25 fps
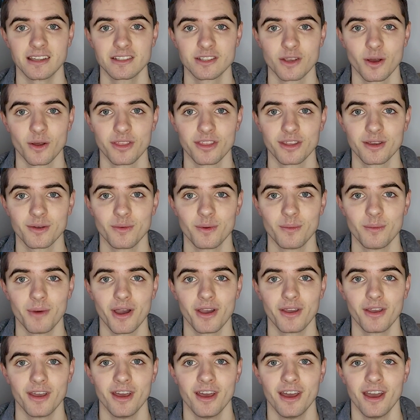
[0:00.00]
So I think we
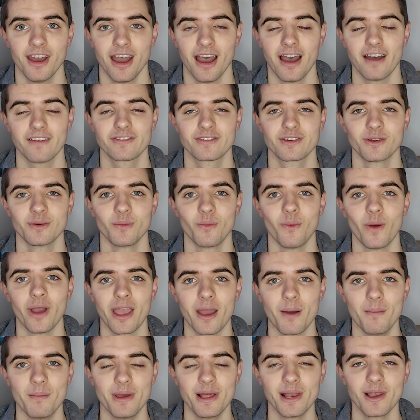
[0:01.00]
might have to wait
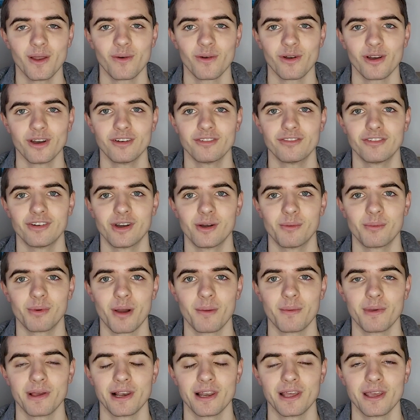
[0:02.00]
a bit longer for a
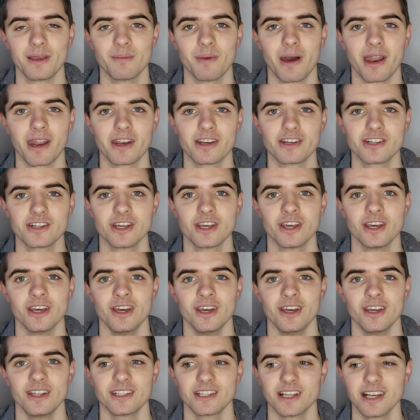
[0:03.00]
Premier League manager
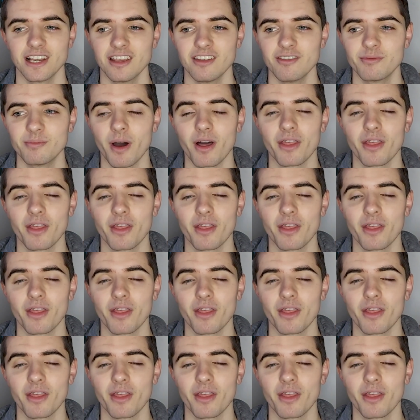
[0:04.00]
to leave.